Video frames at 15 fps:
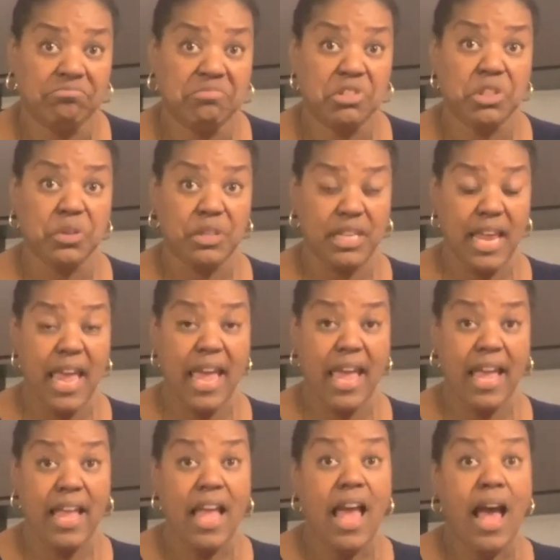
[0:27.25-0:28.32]
So
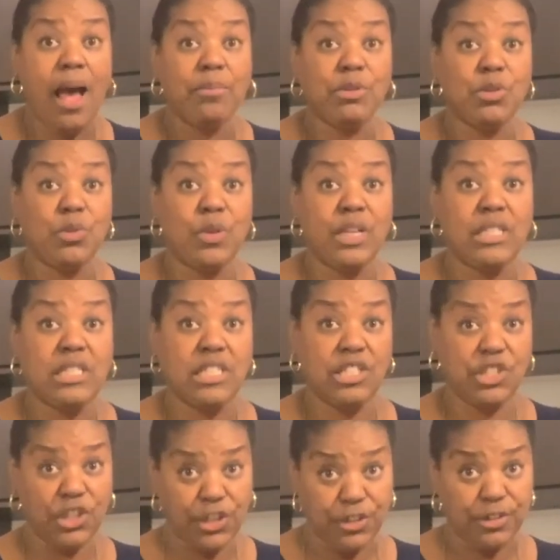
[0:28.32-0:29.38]
today I'm doing
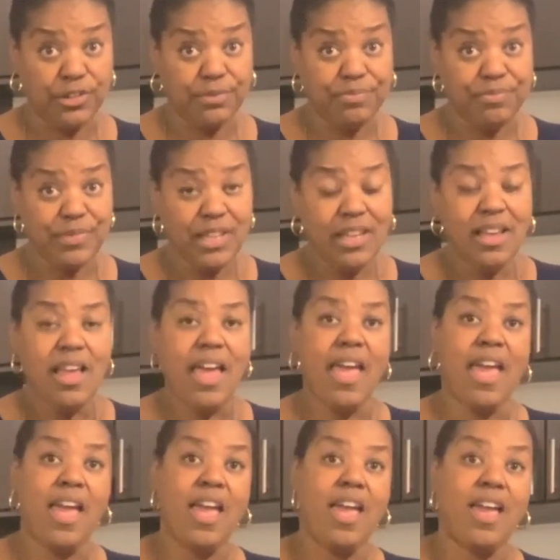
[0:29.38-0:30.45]
dessert.
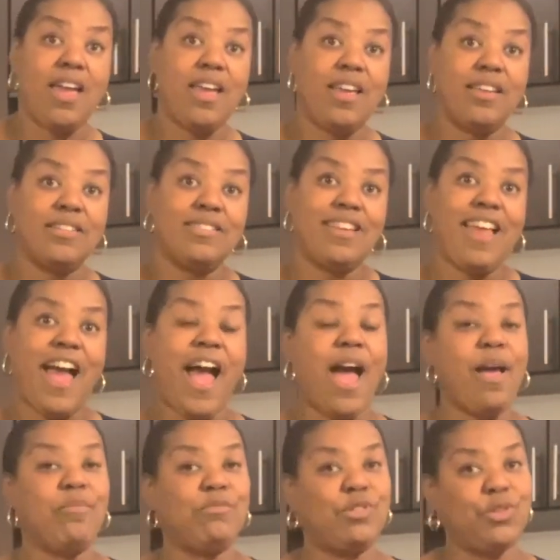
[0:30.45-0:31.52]
And
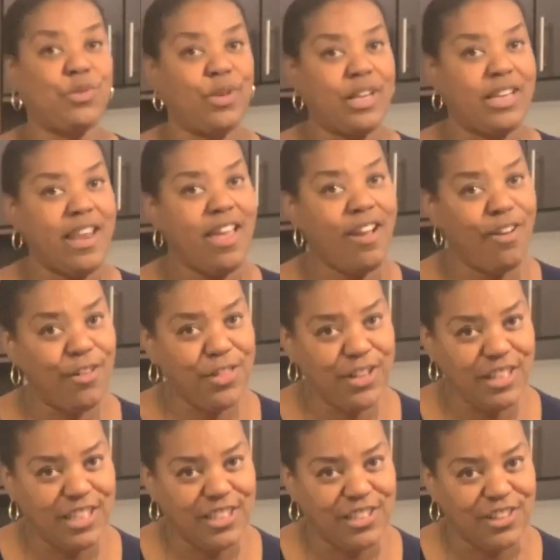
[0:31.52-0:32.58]
I'm doing
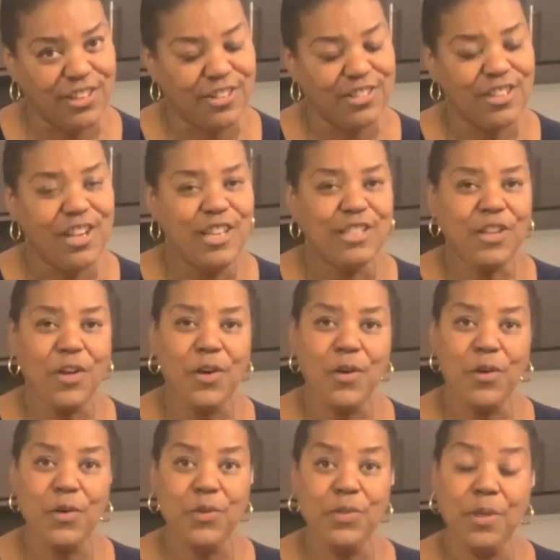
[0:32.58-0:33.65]
healthy desserts.
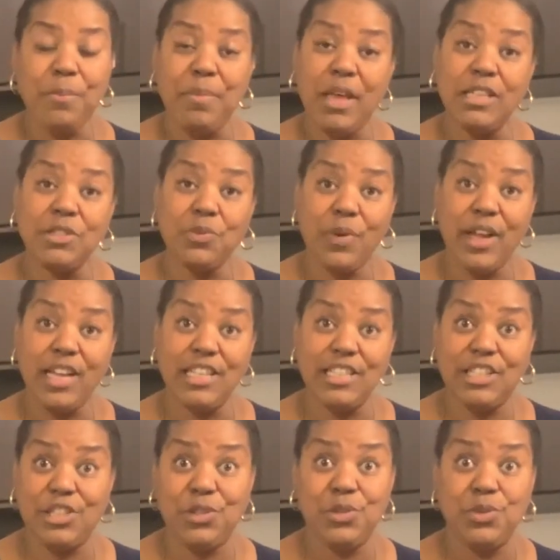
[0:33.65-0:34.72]
So the best way
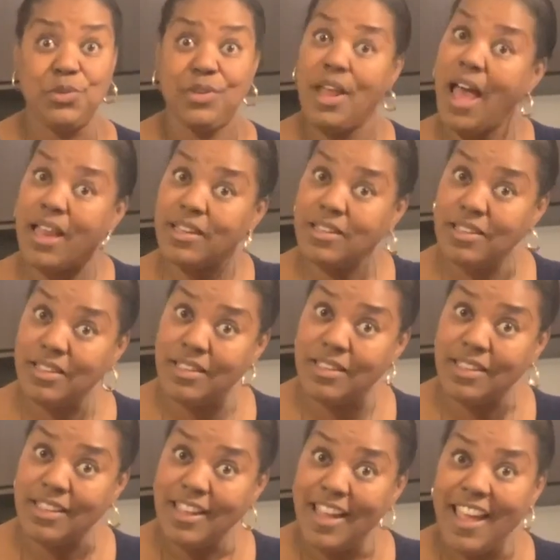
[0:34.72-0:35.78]
to not
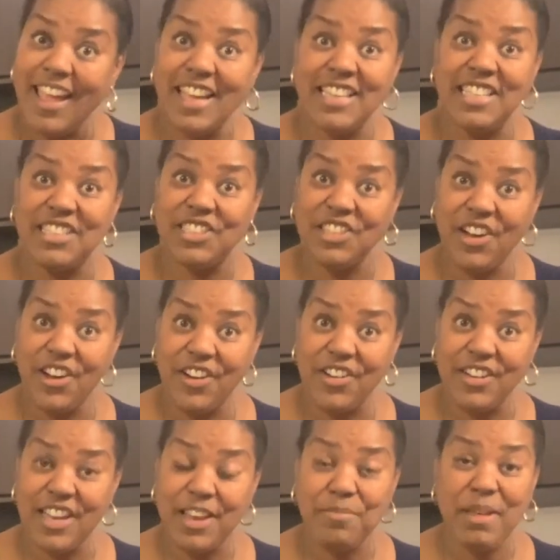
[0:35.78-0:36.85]
cook a
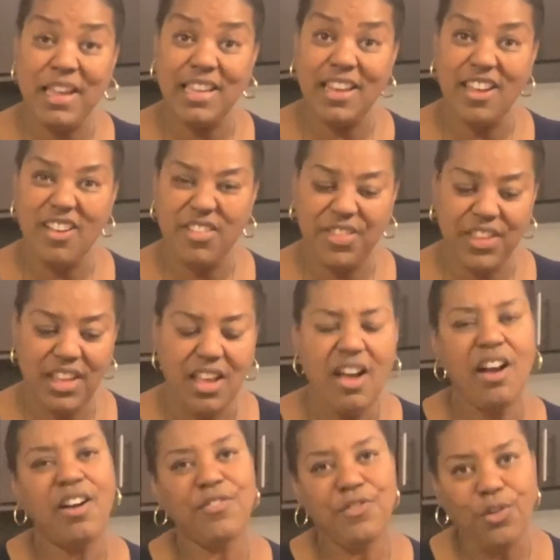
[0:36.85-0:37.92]
dessert and make it healthy,
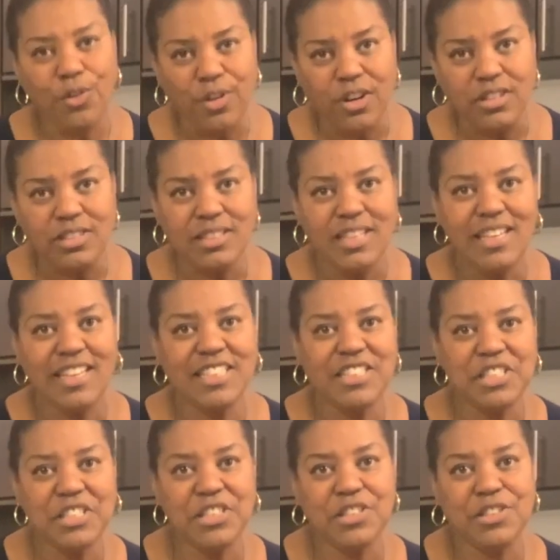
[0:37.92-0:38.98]
of course,
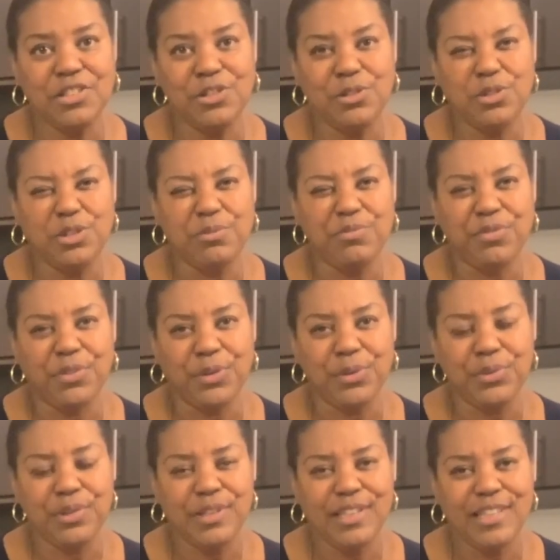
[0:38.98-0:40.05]
is to use some
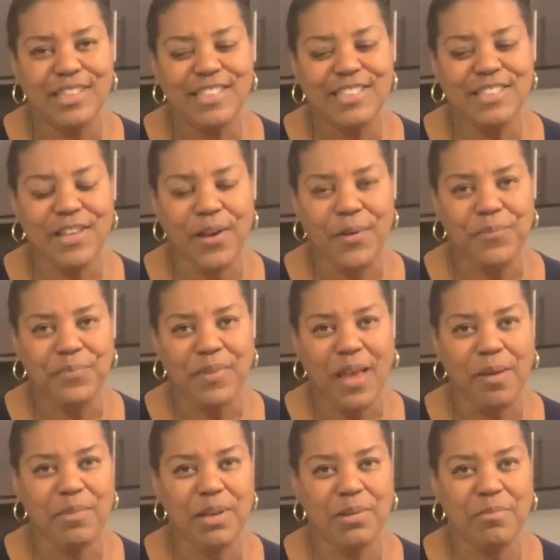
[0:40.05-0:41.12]
fruit. So
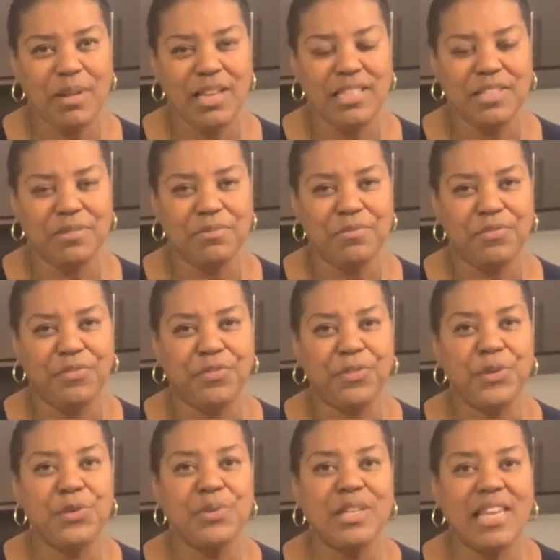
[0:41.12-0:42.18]
I'm gonna make some
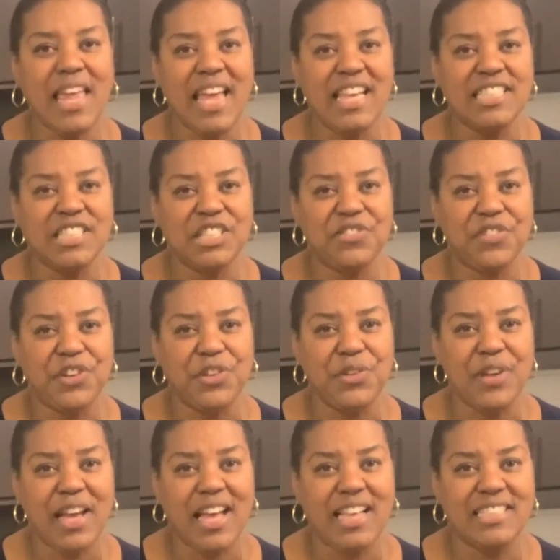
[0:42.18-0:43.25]
fruit glasses for you
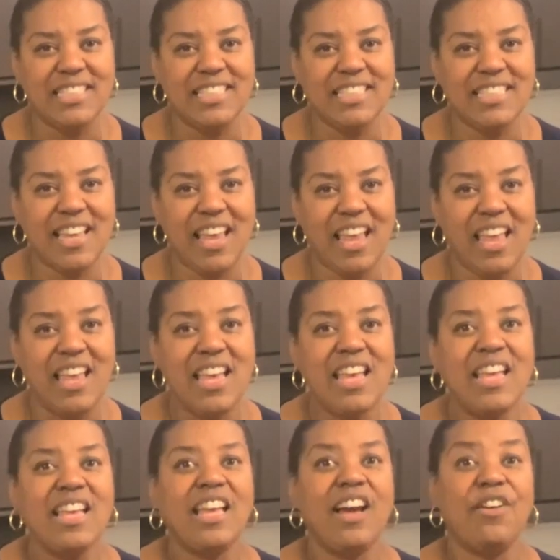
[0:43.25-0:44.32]
guys today.
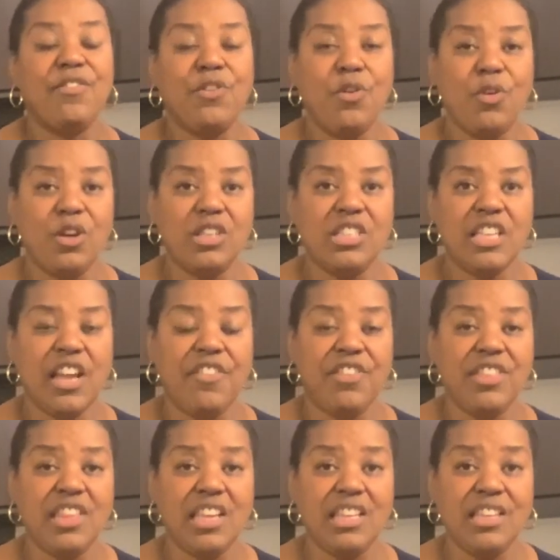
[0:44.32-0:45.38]
Of course,
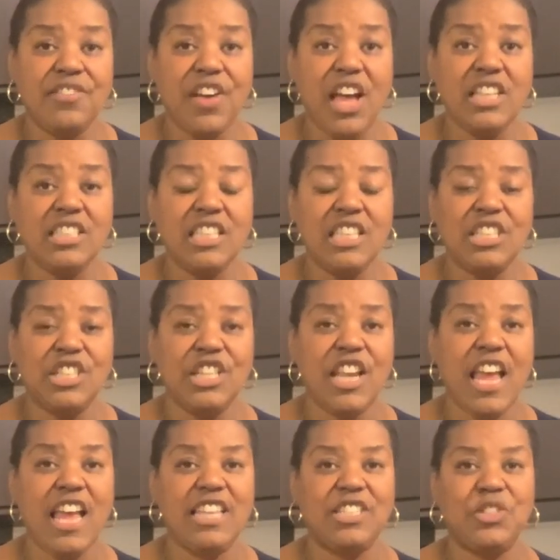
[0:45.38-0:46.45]
everything in Lavonne's kitchen
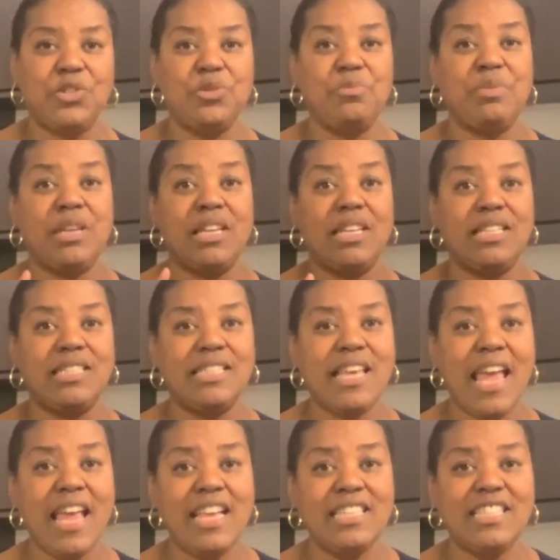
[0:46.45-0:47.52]
has to be
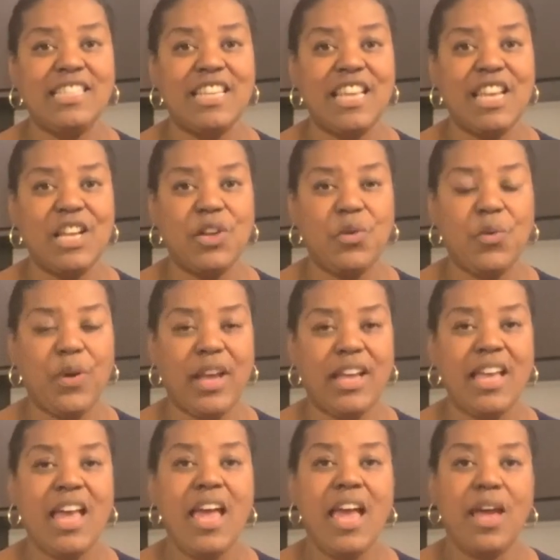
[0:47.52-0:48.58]
tasty,
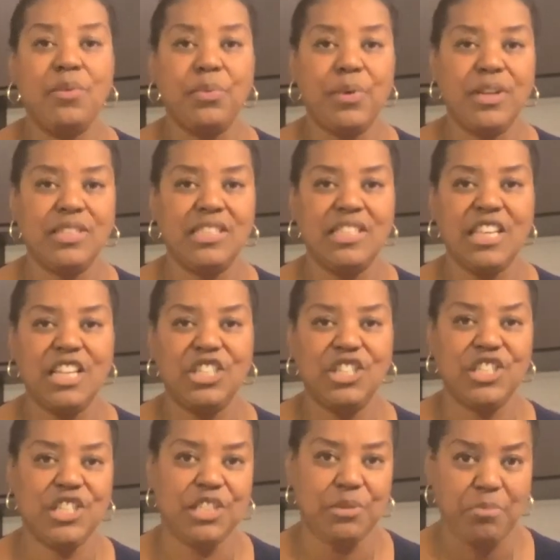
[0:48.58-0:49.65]
quick, and
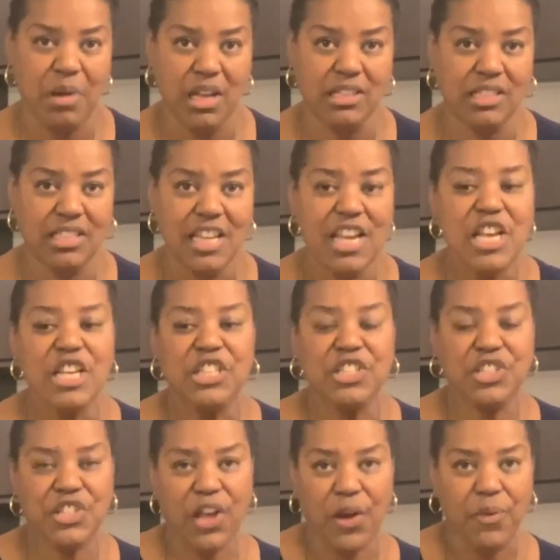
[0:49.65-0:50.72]
presentation is a must.
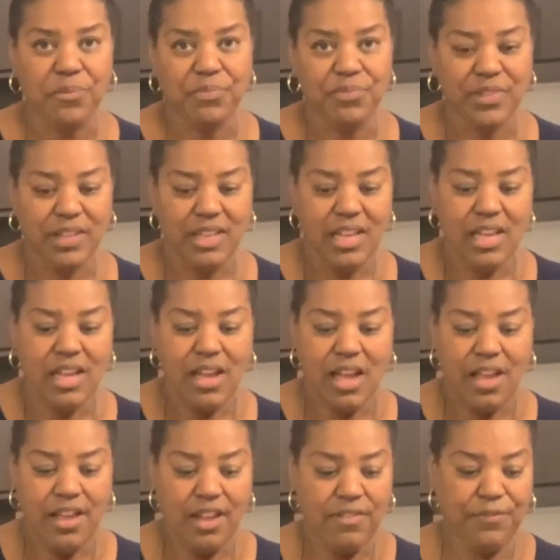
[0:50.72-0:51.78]
So
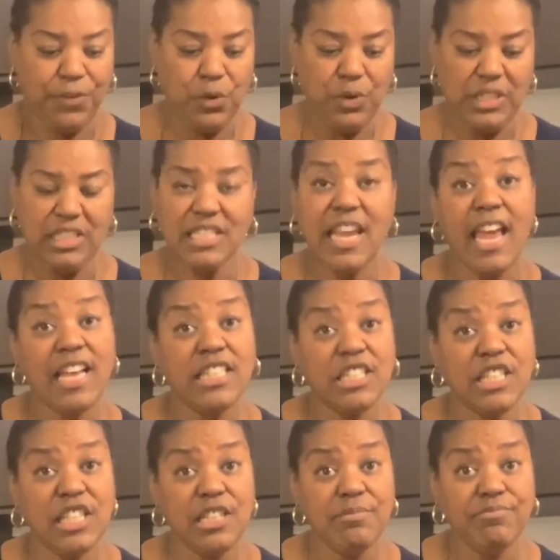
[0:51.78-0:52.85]
fruit is
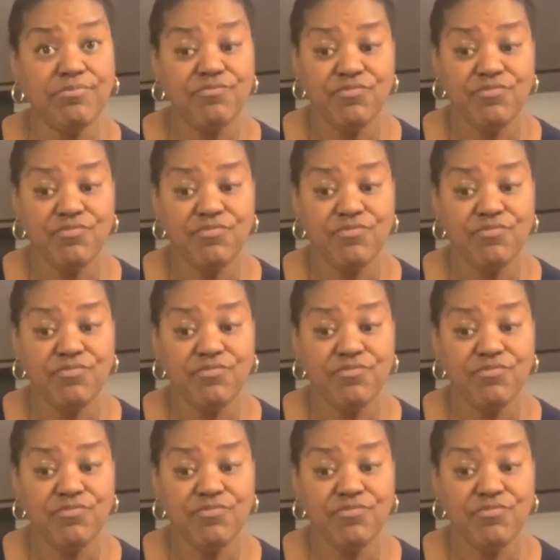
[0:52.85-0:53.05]
tasty.